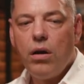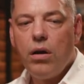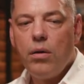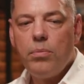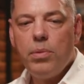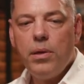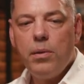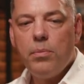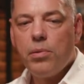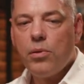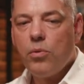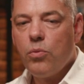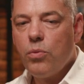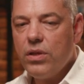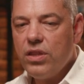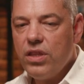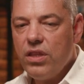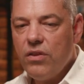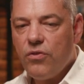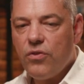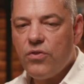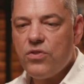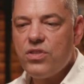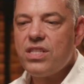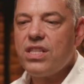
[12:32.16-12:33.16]
people with
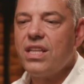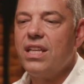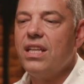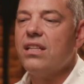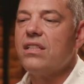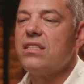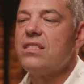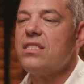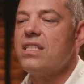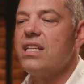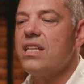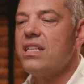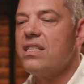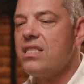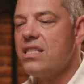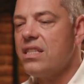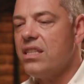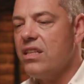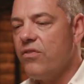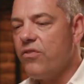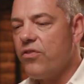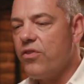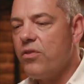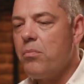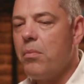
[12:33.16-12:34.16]
different skill sets,
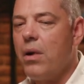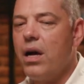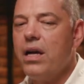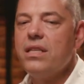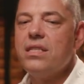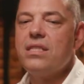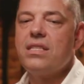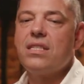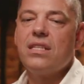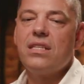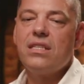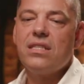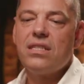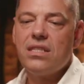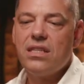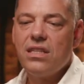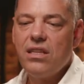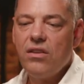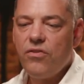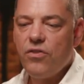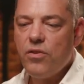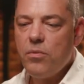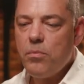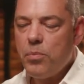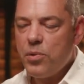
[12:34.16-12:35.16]
different mindsets,
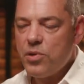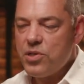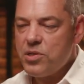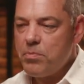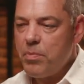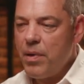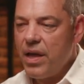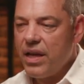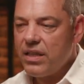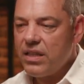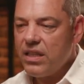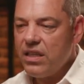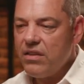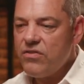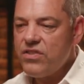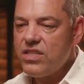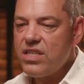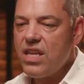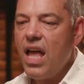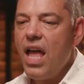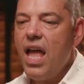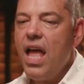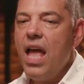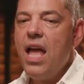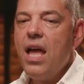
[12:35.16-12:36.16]
different perspectives,
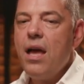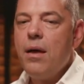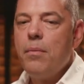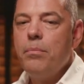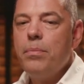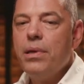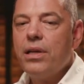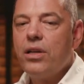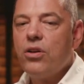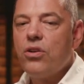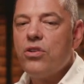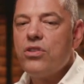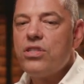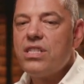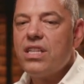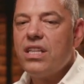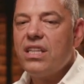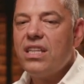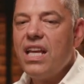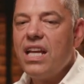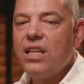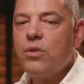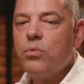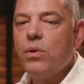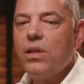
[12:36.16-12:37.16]
because
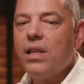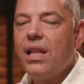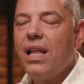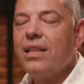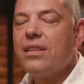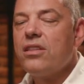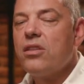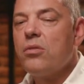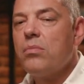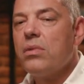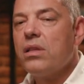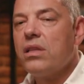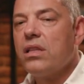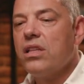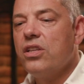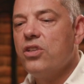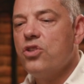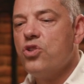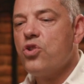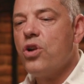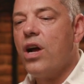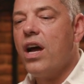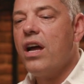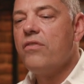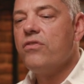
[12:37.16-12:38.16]
that will ultimately
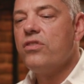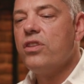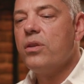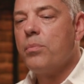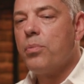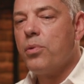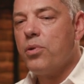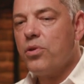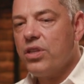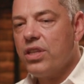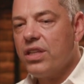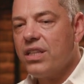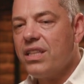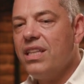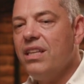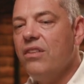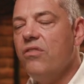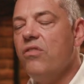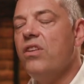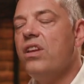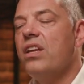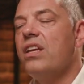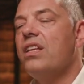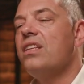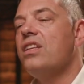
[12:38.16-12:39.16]
drive the
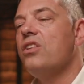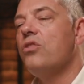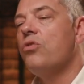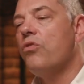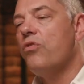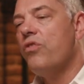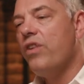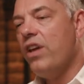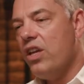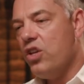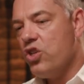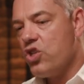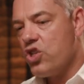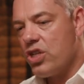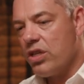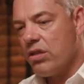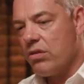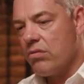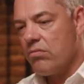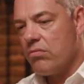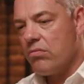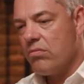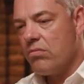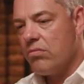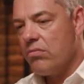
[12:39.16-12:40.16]
productivity and
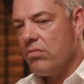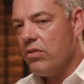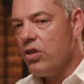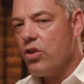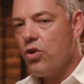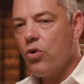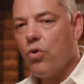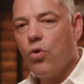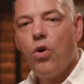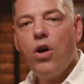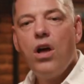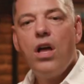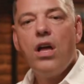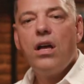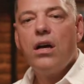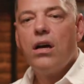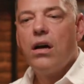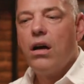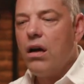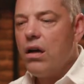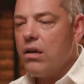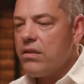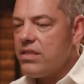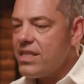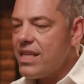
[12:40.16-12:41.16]
innovation. You know,
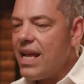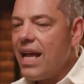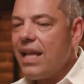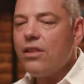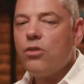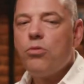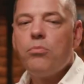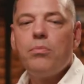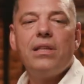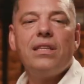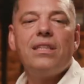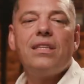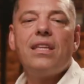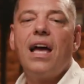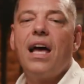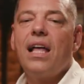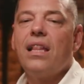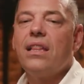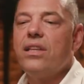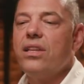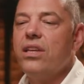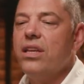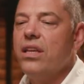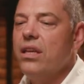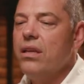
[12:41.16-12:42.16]
silo
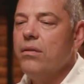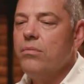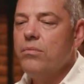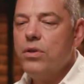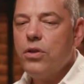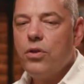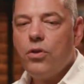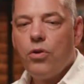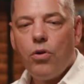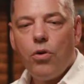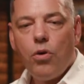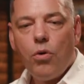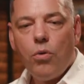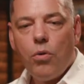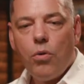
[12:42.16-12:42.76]
mentality, you know,